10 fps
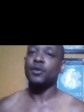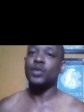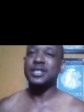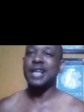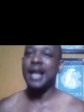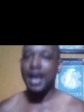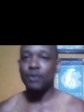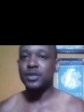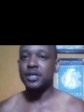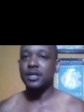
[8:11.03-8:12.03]
was
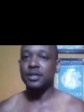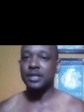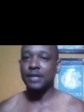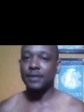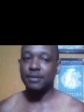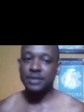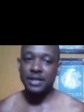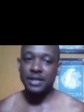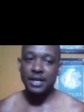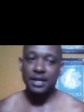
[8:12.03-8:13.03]
clout. You get what I'm
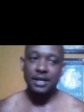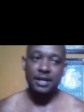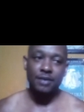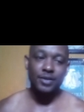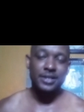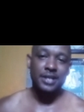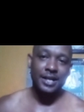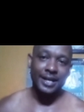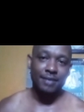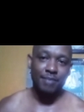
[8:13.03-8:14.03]
saying? Was
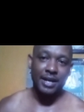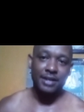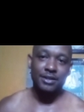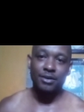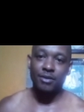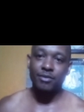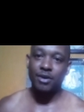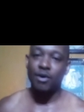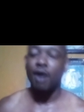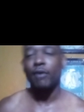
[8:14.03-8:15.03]
clickbait. You don't
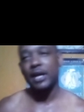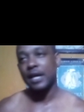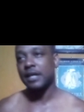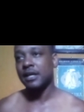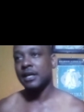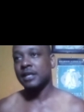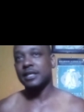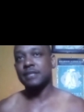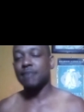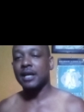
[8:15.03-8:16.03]
know, okay,
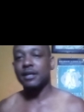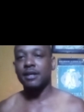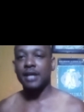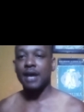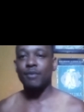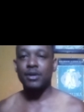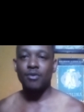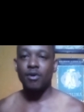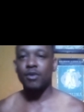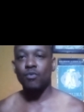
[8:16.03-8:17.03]
just make it look like we
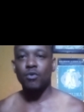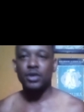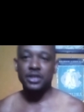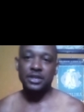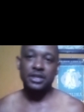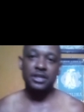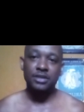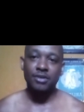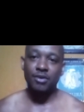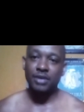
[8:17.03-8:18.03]
going to war. Just,
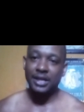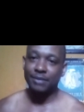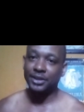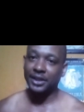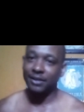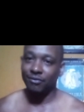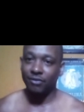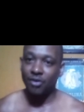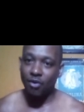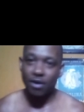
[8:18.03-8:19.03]
you know, keep
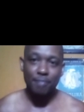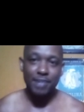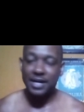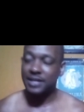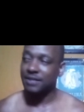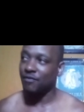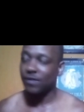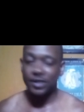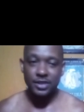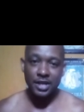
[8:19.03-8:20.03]
shit going, buzzing
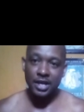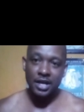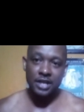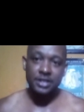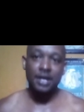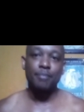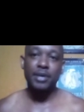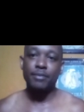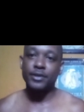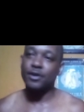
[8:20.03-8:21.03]
for us.
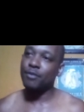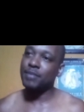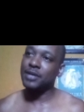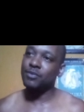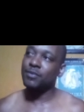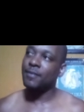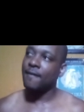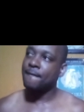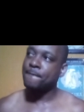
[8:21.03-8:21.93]
Some people don't be